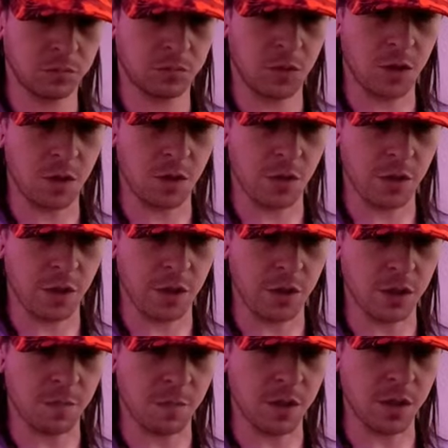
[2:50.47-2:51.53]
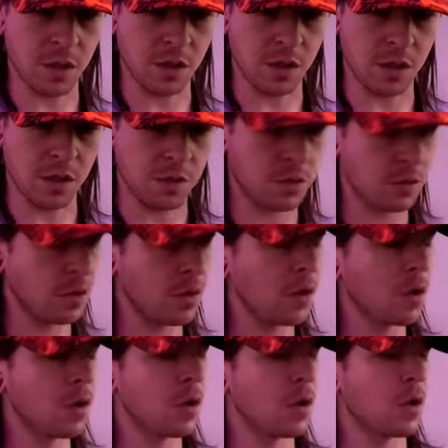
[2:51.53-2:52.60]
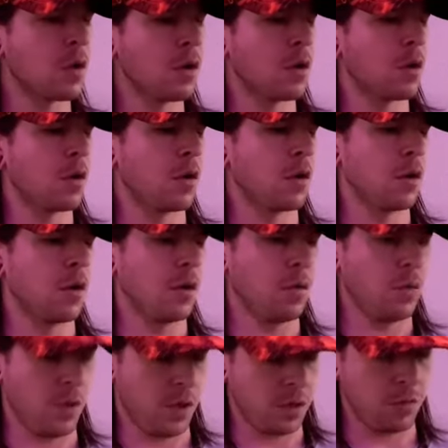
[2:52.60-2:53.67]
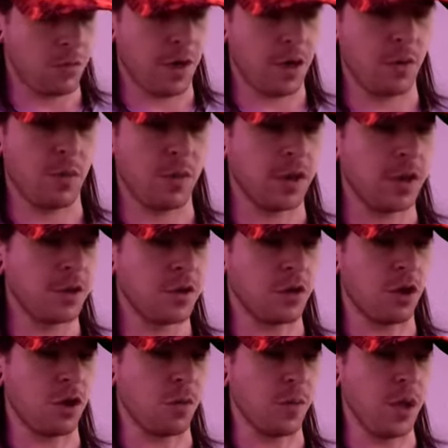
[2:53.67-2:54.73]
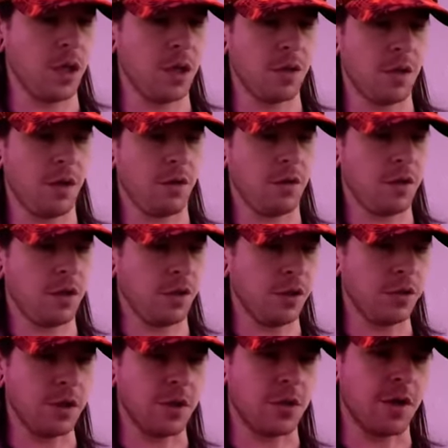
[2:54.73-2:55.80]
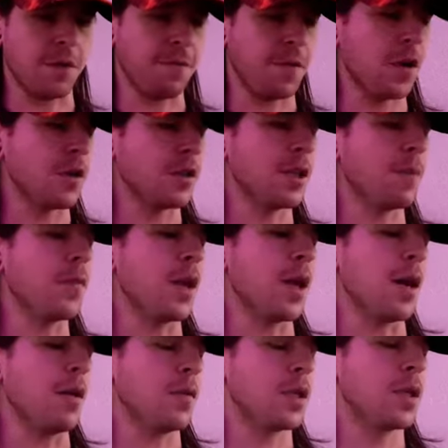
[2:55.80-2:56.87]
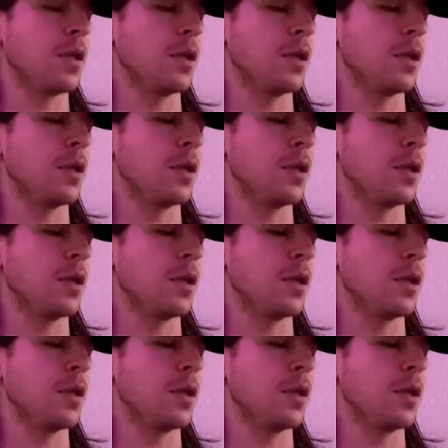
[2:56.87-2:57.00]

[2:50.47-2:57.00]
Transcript: Okay, jumping into this. Well, right away what they show me, they're clearly trying to figure something out.